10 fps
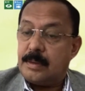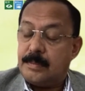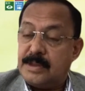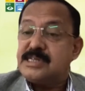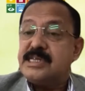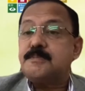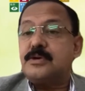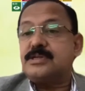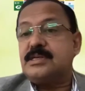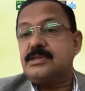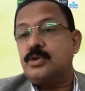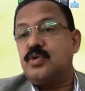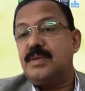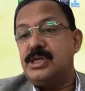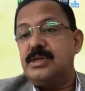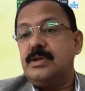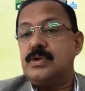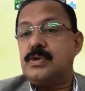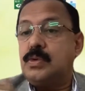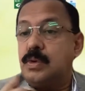business process automation
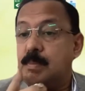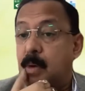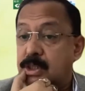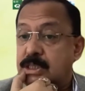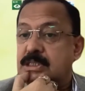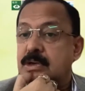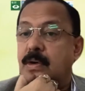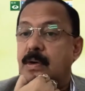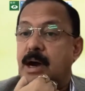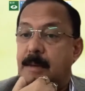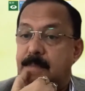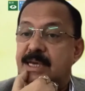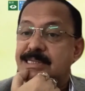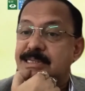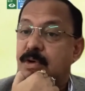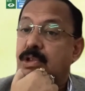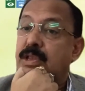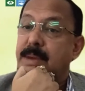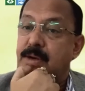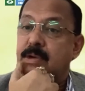through bots or RPAs, all the
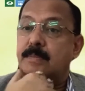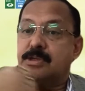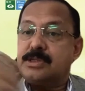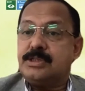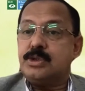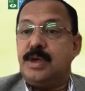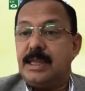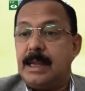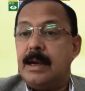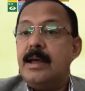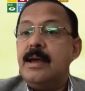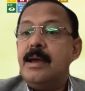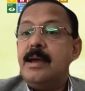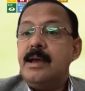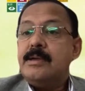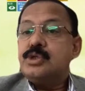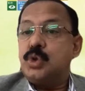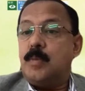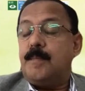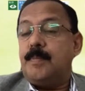manual process going there.
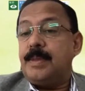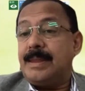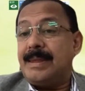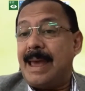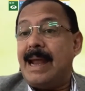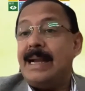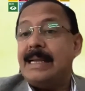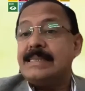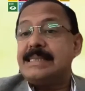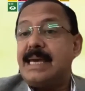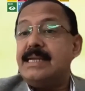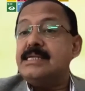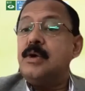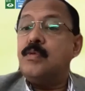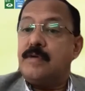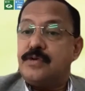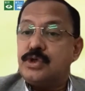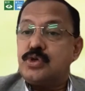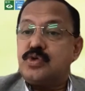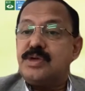So, and second is the workforce
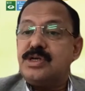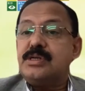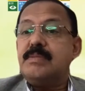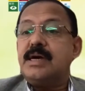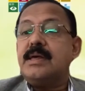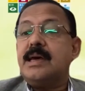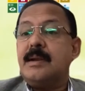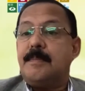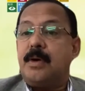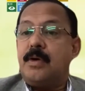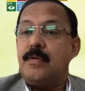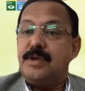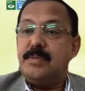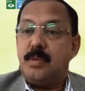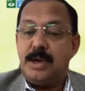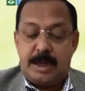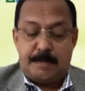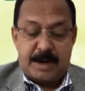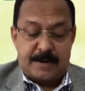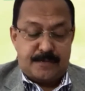automation by the help of the mobility
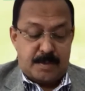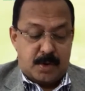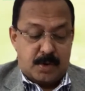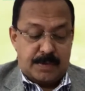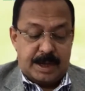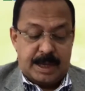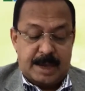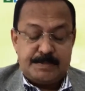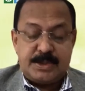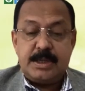platform on their apps.